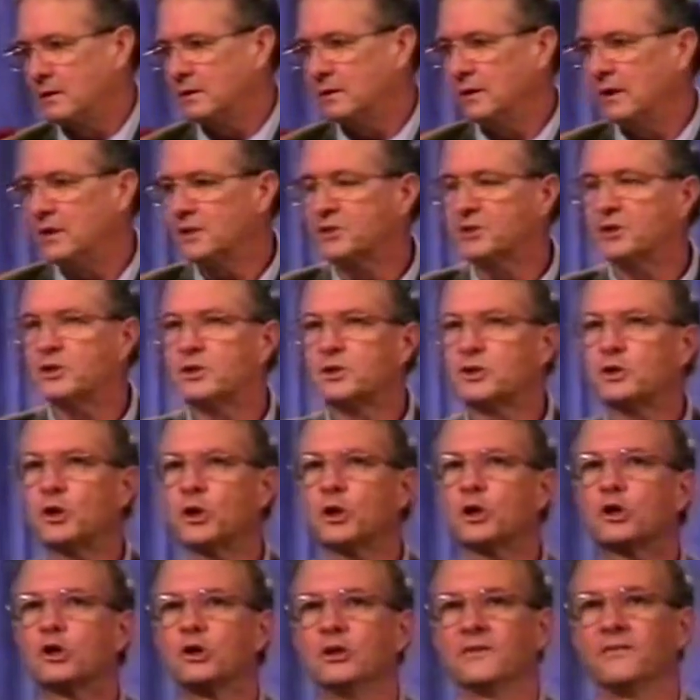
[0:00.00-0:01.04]
It's the
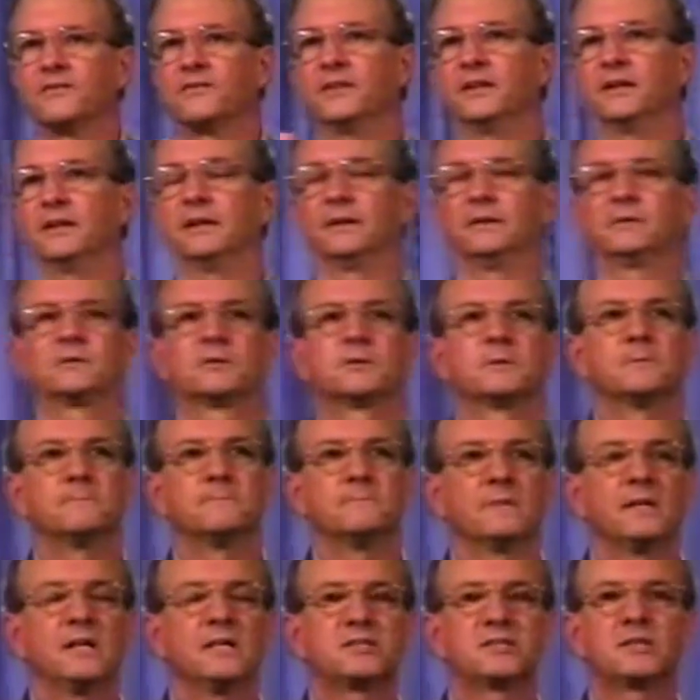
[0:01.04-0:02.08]
circle of things,
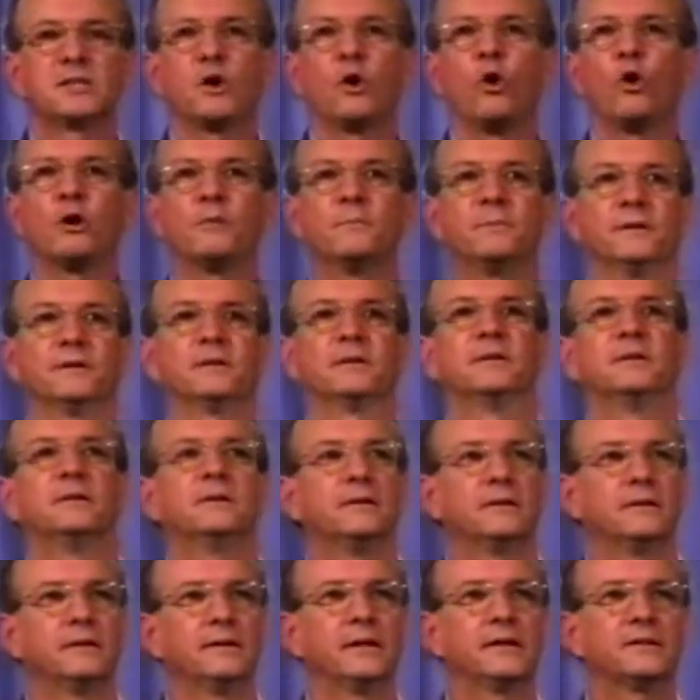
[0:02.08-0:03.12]
it's the orbit,
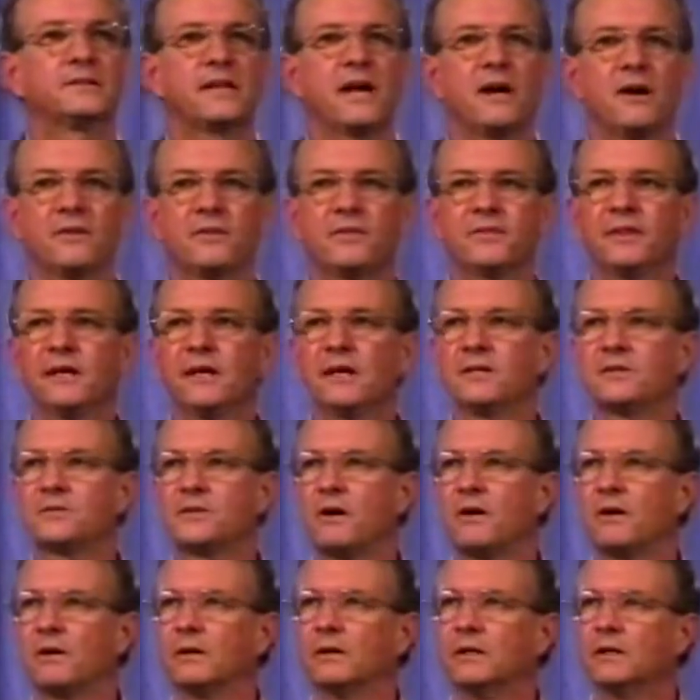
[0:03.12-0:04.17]
it's how things
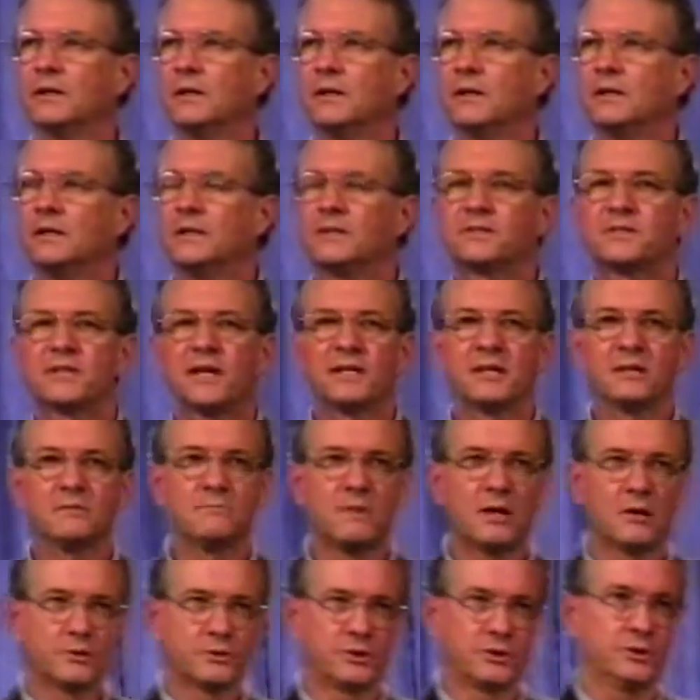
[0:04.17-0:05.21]
are set in
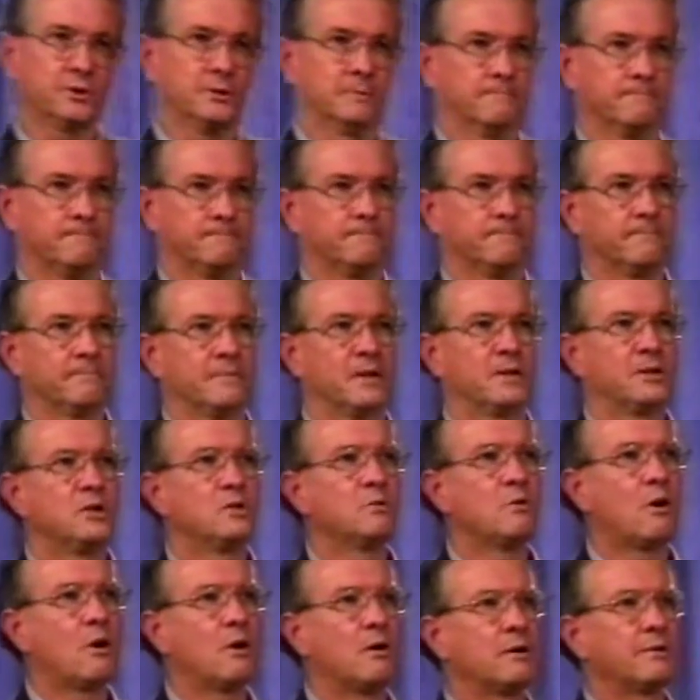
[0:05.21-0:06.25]
motion. You
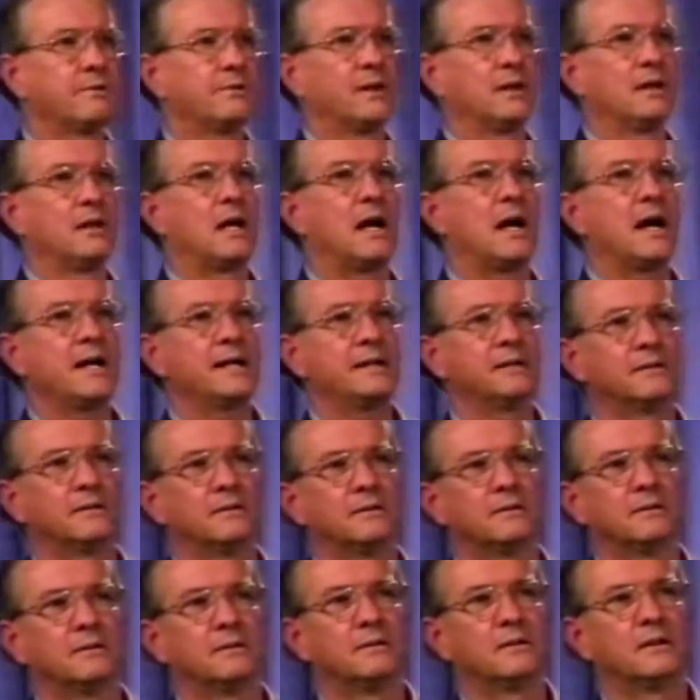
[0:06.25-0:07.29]
are the light
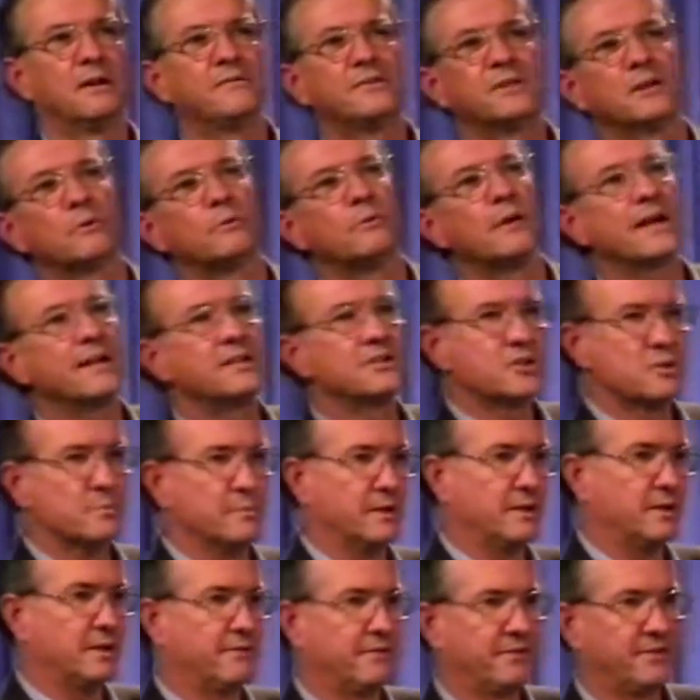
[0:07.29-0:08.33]
of the
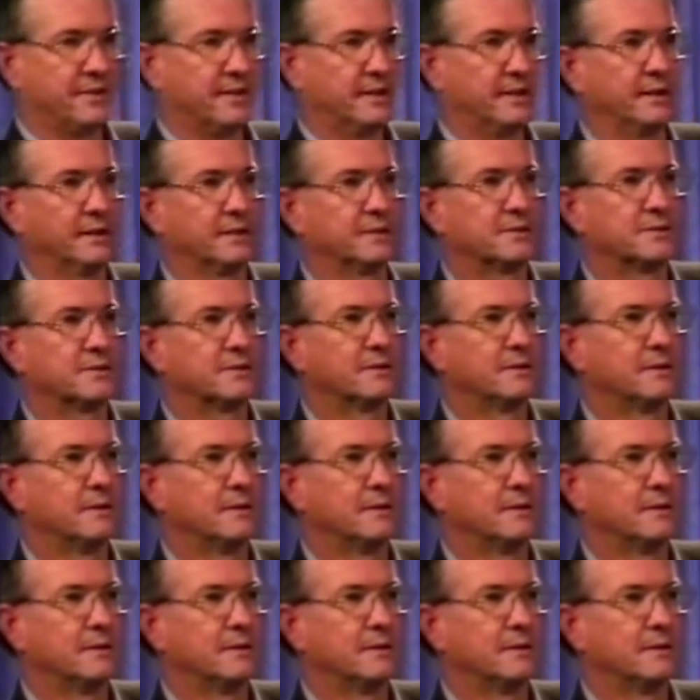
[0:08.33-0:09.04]
arrangement of things.